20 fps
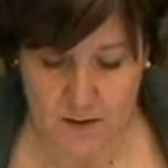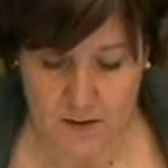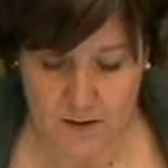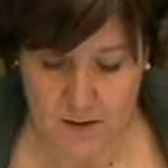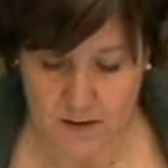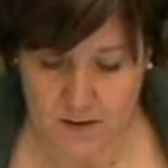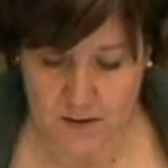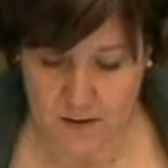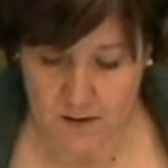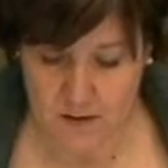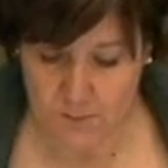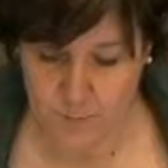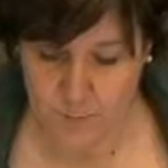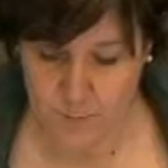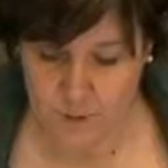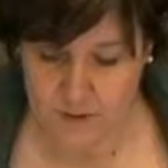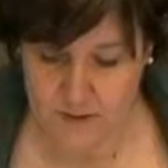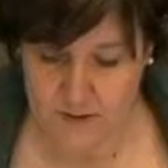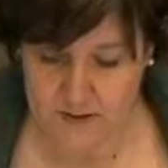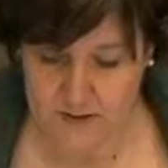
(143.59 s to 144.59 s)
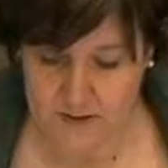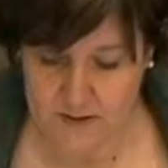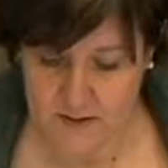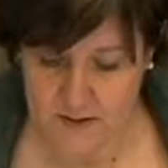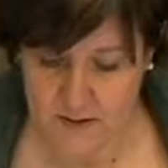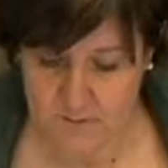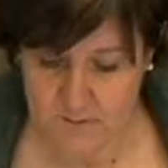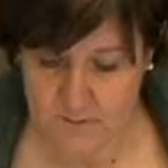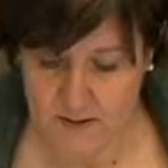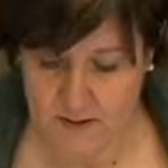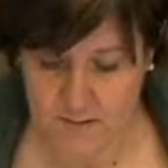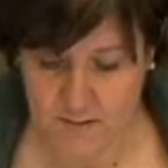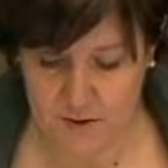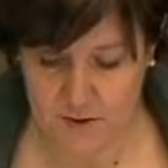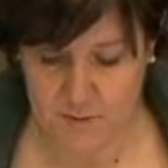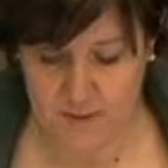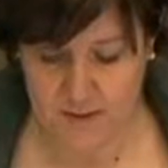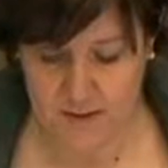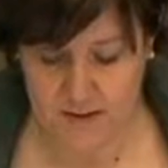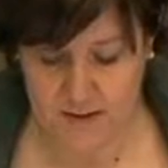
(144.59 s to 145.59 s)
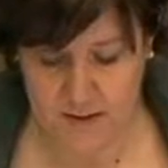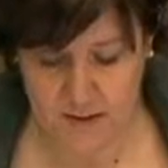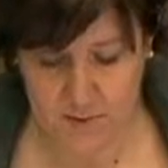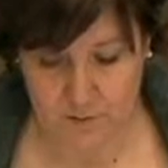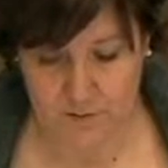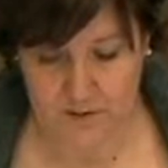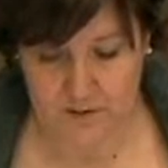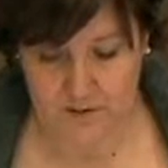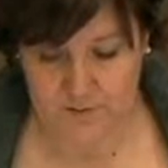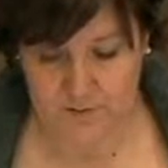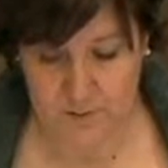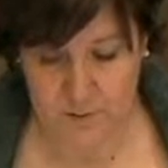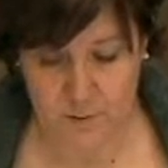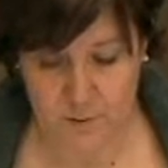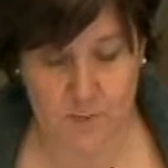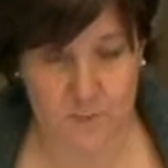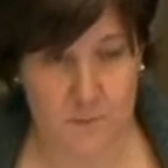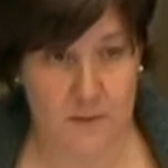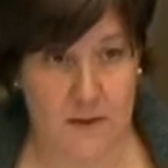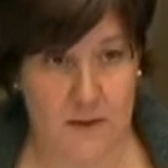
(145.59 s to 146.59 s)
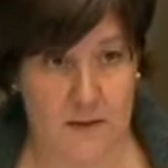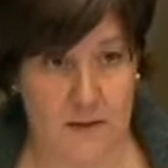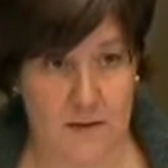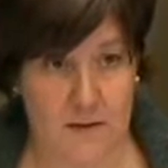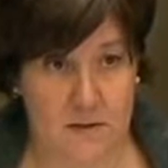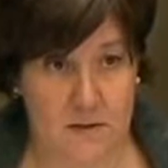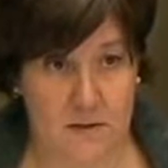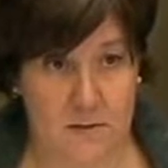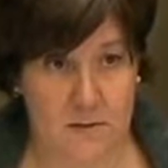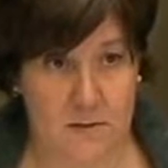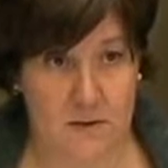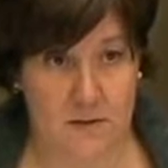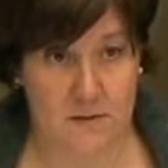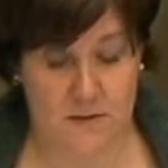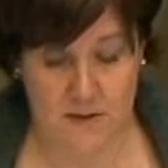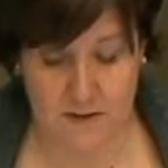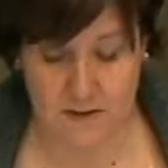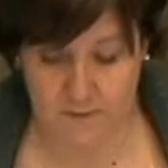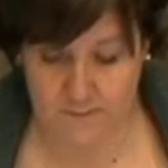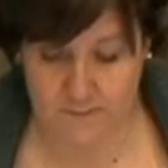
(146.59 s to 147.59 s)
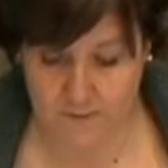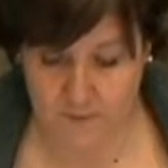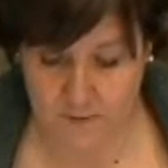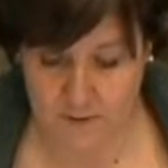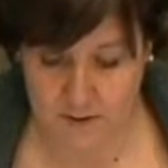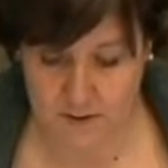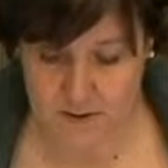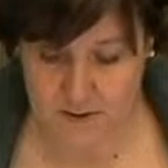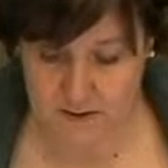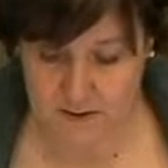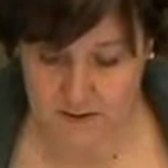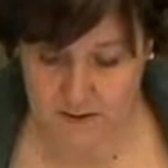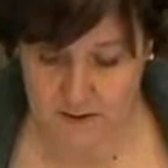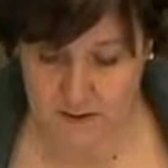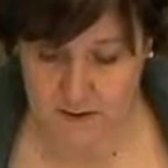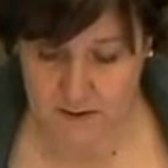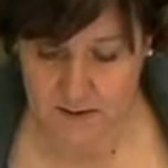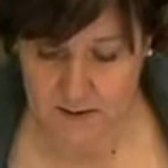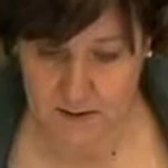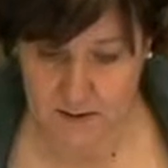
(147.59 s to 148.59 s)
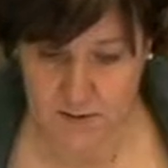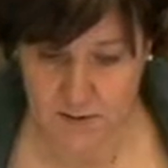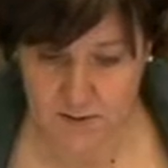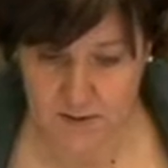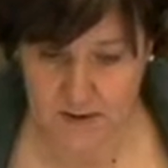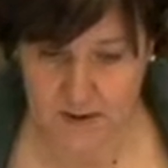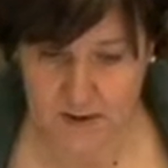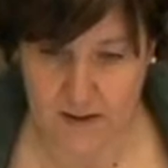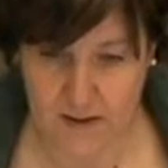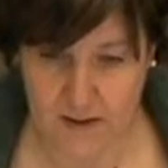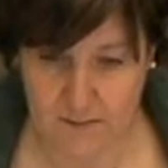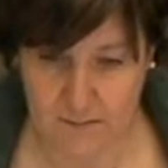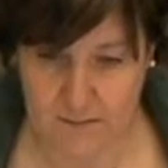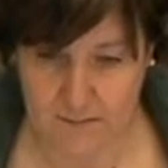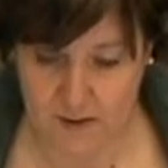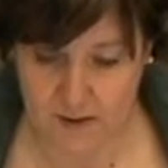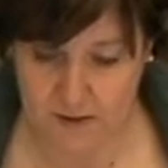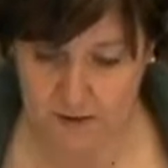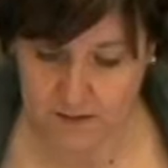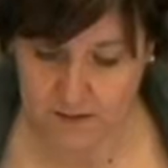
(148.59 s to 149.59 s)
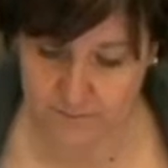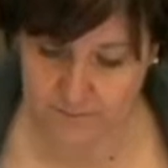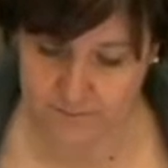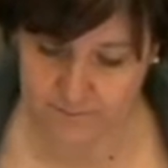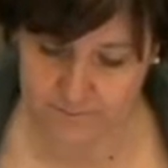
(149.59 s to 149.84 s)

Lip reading: The reports published by the Autism-Europe in 2014 during the campaign,